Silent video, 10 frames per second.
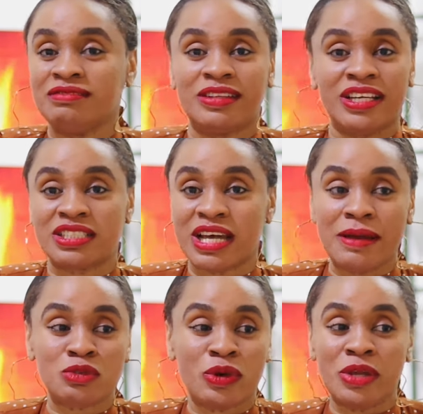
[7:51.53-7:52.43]
there's
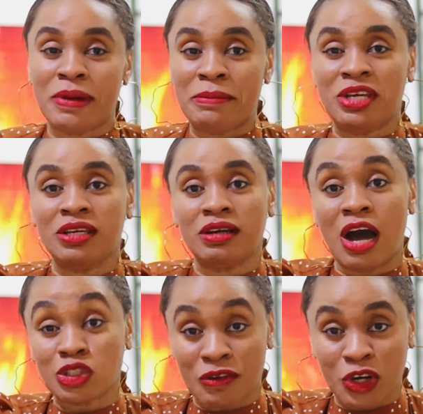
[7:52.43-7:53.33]
times where you might be
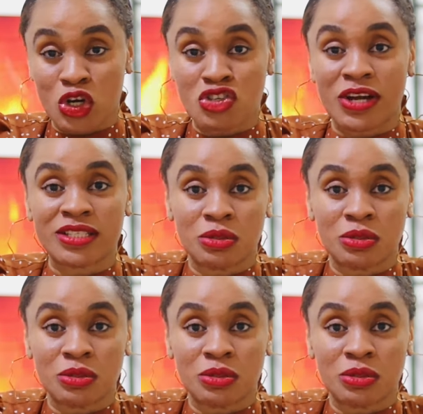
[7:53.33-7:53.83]
out of a contract,